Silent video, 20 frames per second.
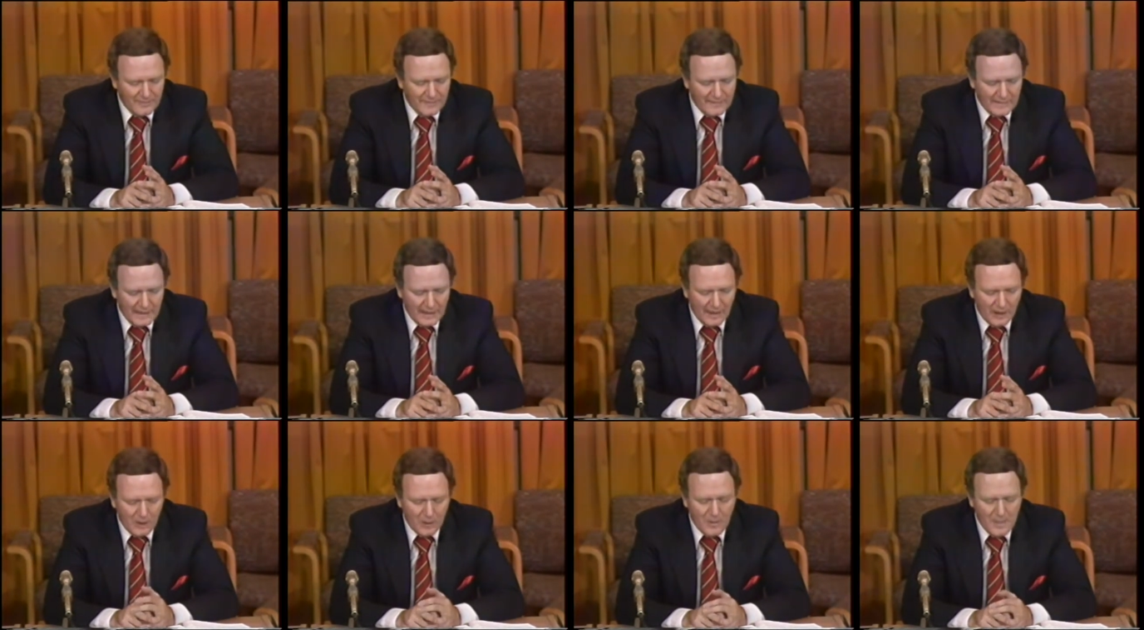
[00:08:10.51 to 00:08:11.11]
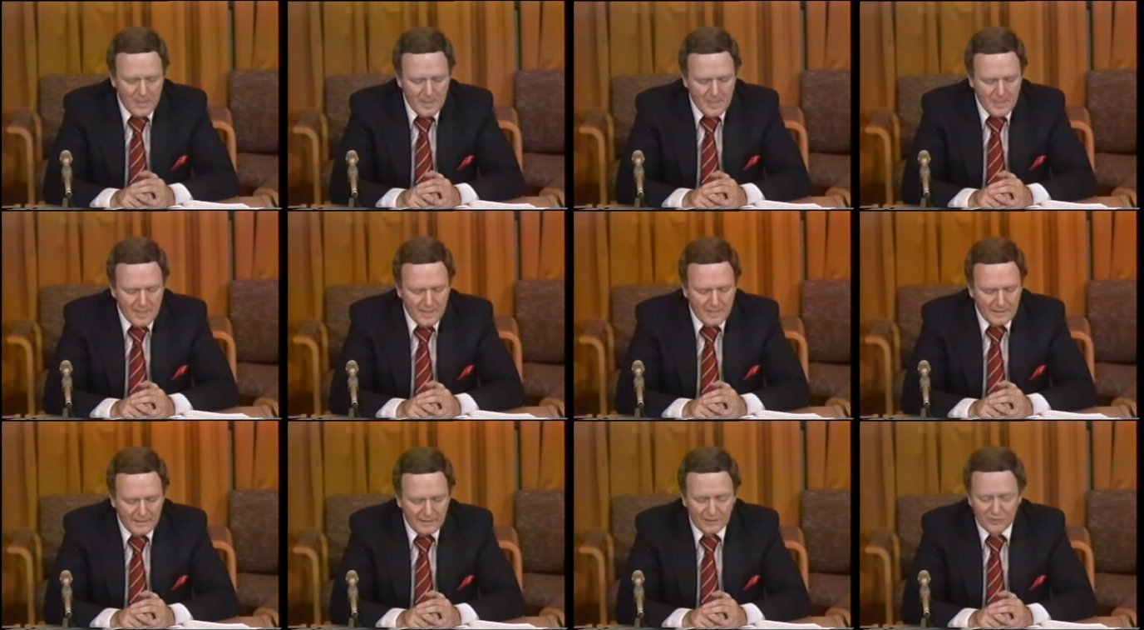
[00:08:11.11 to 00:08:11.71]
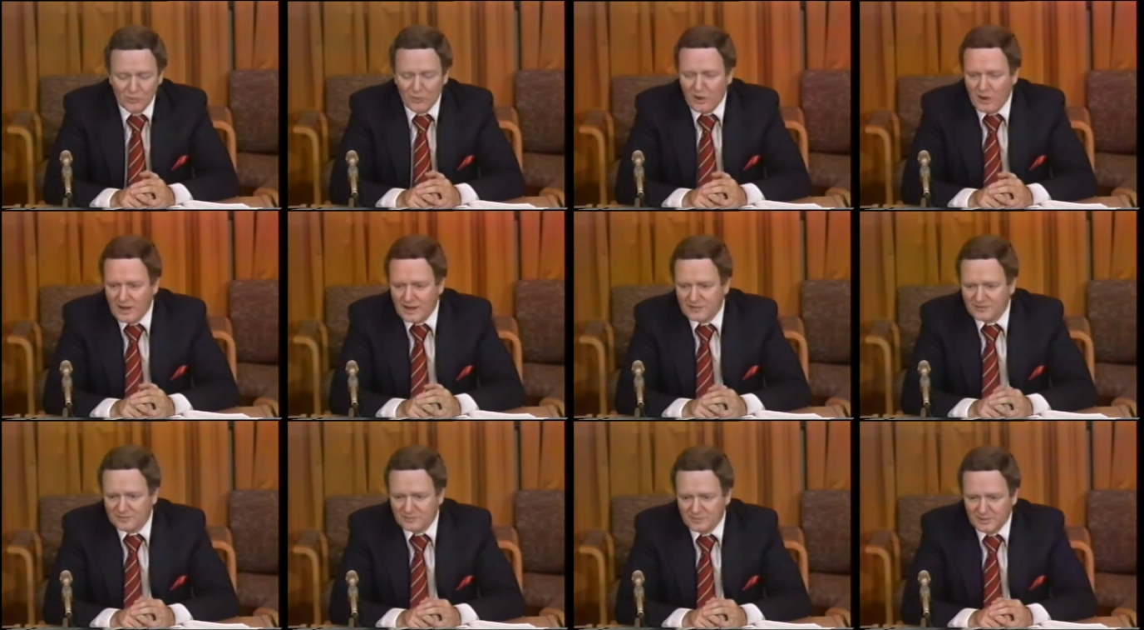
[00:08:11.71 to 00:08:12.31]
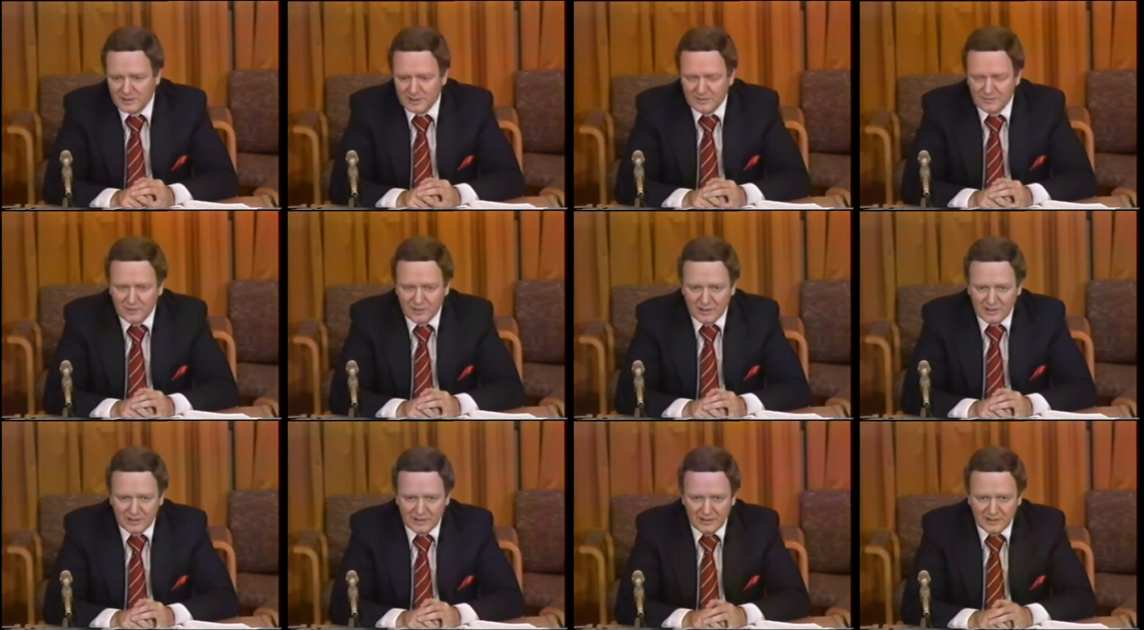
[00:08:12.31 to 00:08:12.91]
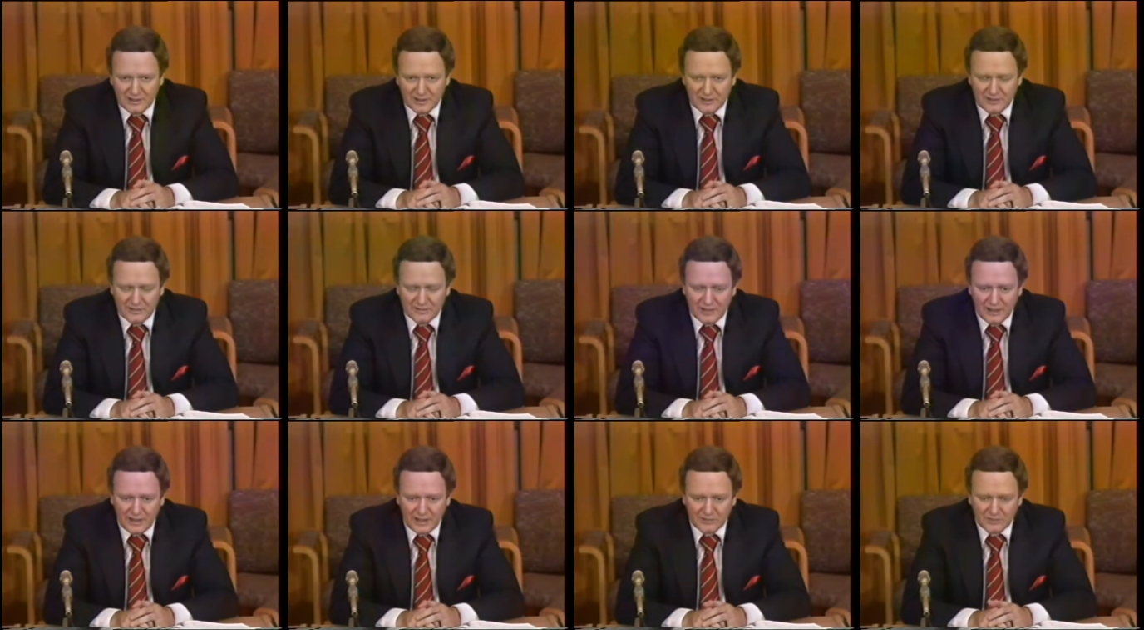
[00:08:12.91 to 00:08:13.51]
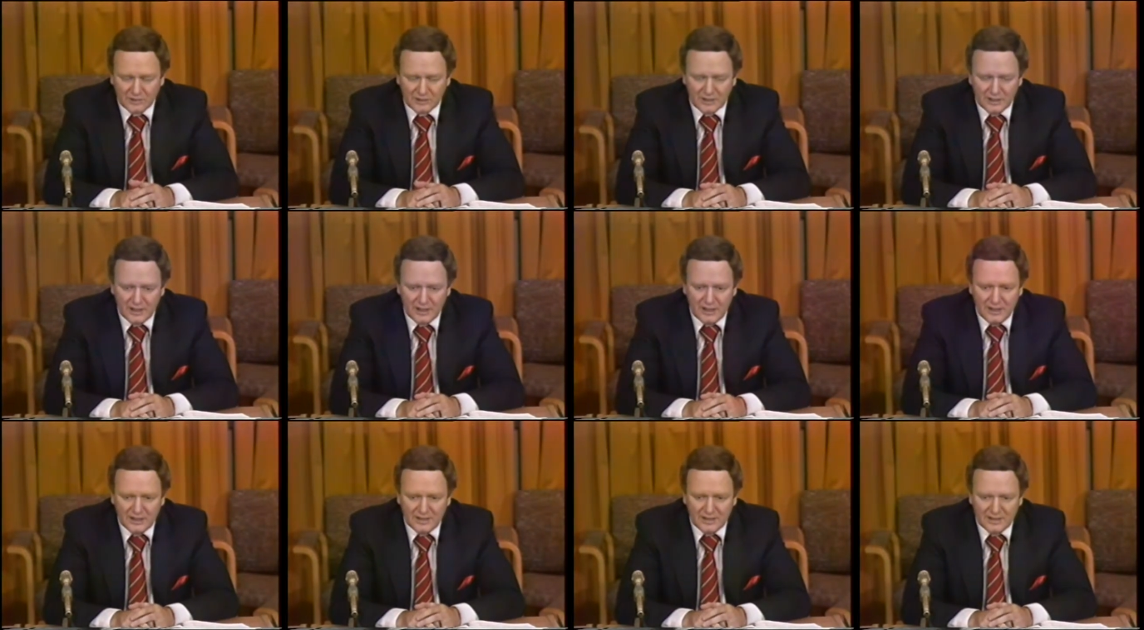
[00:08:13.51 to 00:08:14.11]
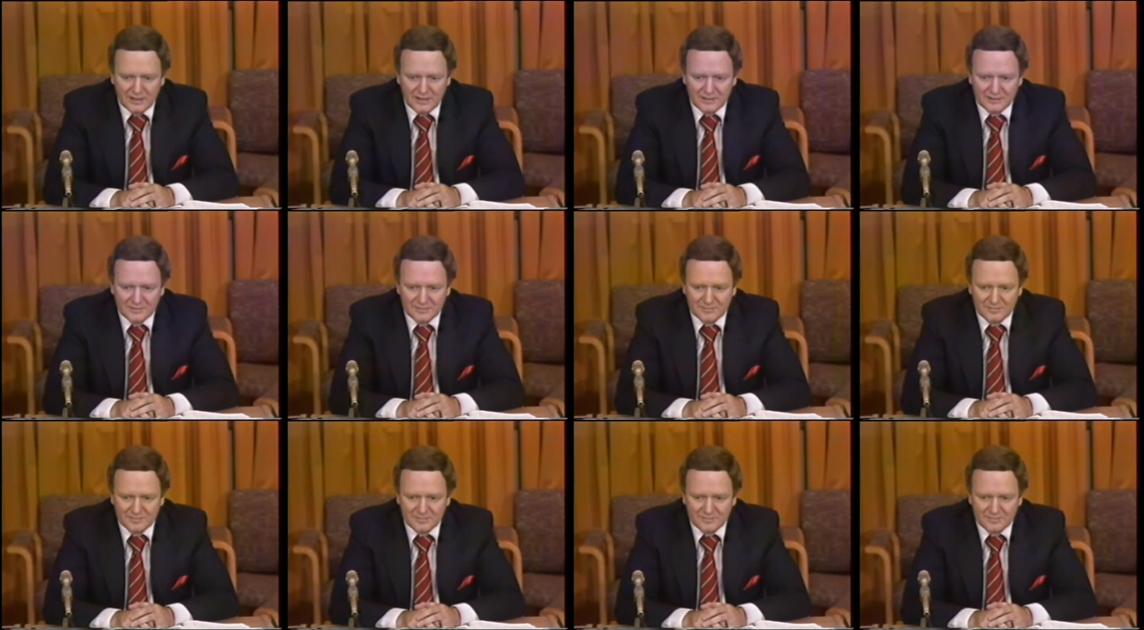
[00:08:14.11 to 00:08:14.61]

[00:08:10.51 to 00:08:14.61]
Now, in Rothman, when I argue that one, uh,